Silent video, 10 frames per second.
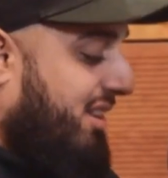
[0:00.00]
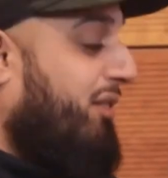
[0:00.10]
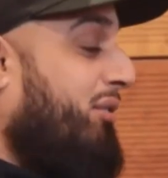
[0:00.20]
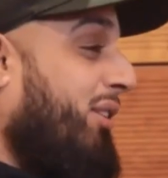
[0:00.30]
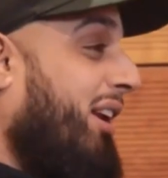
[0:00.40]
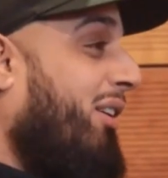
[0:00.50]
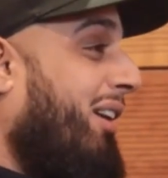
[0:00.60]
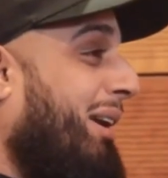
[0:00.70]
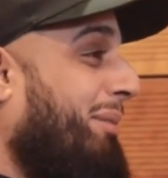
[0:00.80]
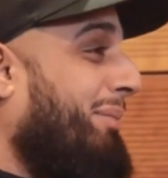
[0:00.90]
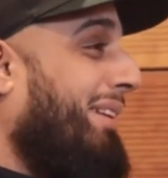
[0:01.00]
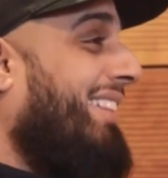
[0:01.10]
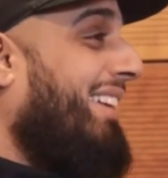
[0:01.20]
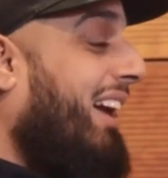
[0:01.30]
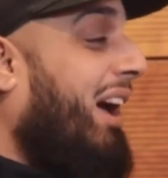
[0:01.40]
Yeah, for now I am,
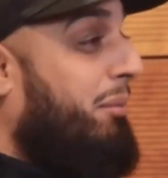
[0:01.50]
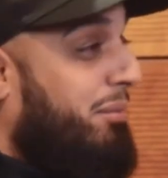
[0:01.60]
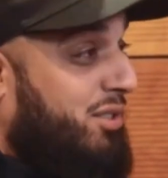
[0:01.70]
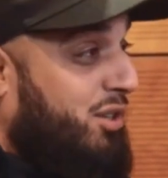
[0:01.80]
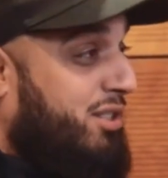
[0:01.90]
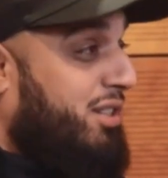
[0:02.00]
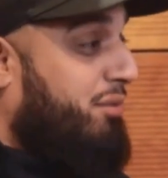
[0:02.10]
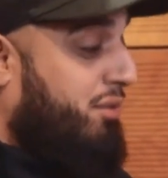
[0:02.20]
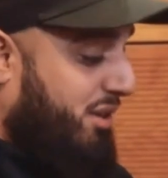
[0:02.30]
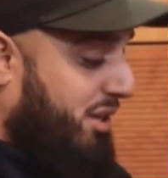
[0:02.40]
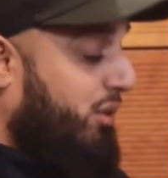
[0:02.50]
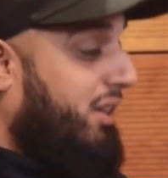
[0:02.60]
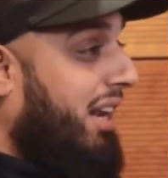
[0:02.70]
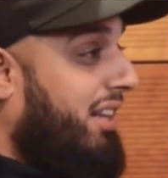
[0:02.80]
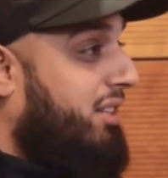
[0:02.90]
but I'm searching for new
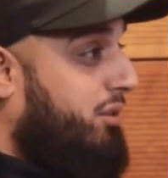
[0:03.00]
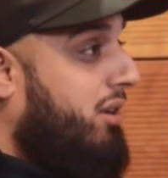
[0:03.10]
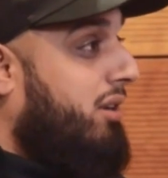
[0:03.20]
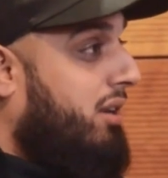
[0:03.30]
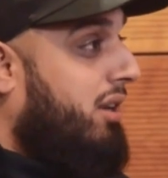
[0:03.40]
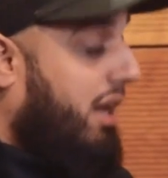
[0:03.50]
talent as well.